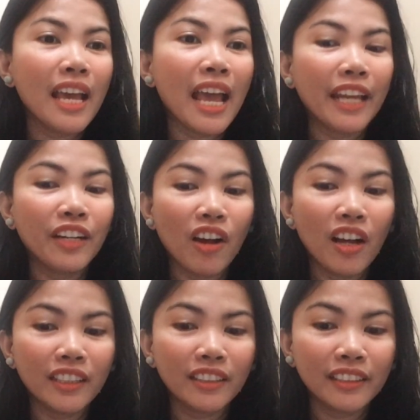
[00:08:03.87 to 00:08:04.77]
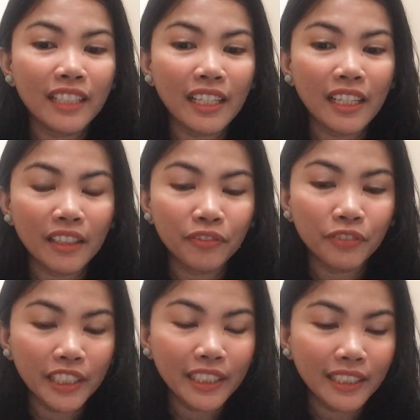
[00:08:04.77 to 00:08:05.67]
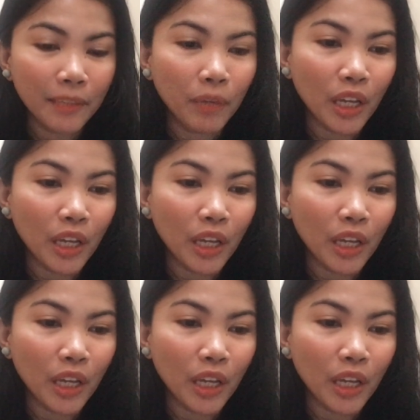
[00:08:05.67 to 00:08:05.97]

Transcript: And on the first step,